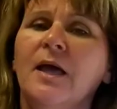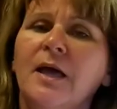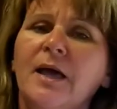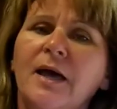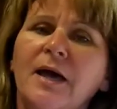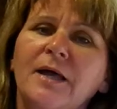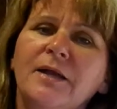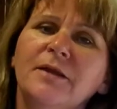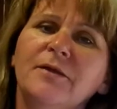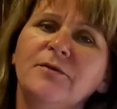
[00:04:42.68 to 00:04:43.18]

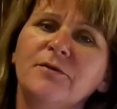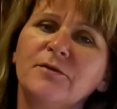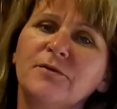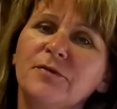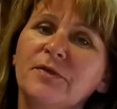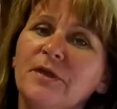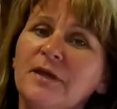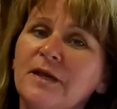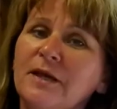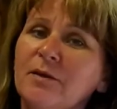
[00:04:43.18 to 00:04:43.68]
Another
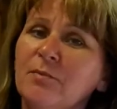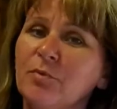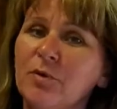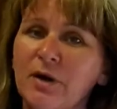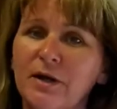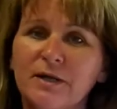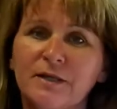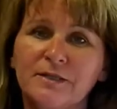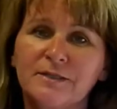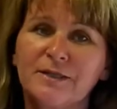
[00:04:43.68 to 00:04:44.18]
thing, a
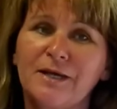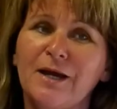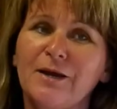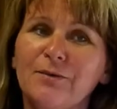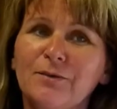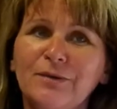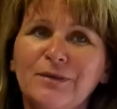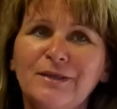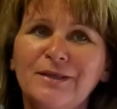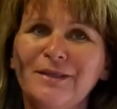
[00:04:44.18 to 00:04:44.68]
product I
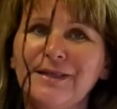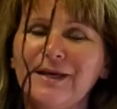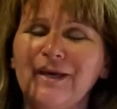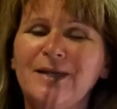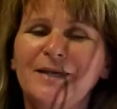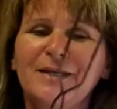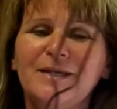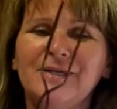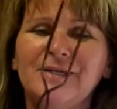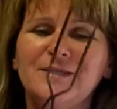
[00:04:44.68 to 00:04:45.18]
really
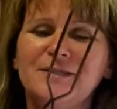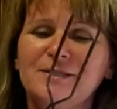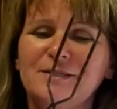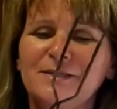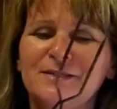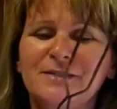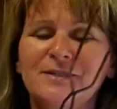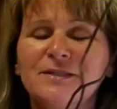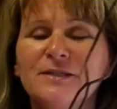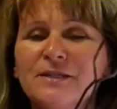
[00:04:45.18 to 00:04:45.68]
like, is
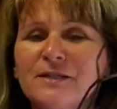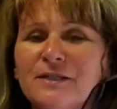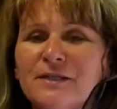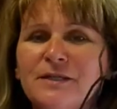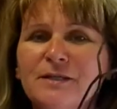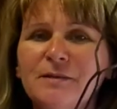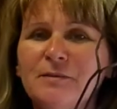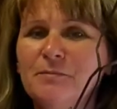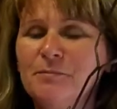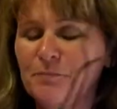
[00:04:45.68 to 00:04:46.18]
this
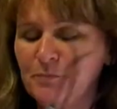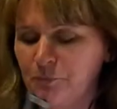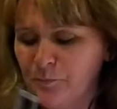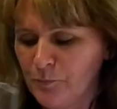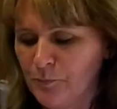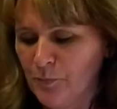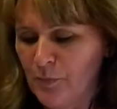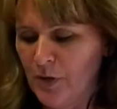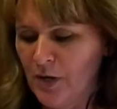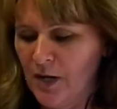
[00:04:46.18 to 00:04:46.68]
silly
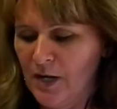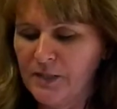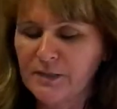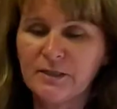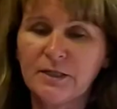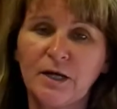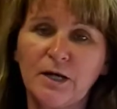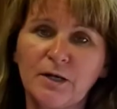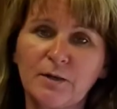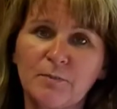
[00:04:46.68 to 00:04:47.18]
hot
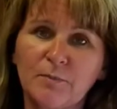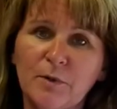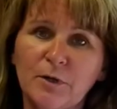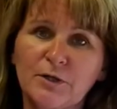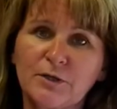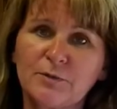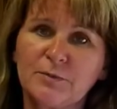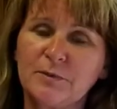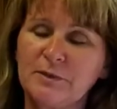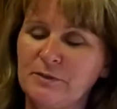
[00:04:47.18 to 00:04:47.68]
dog
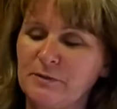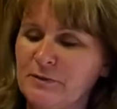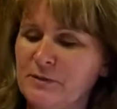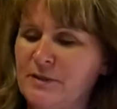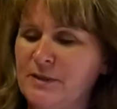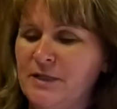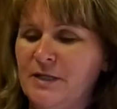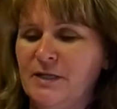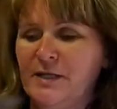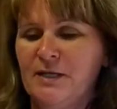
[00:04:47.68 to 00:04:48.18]
marshmallow
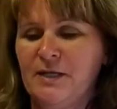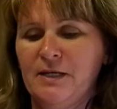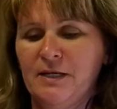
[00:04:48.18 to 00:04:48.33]
stick.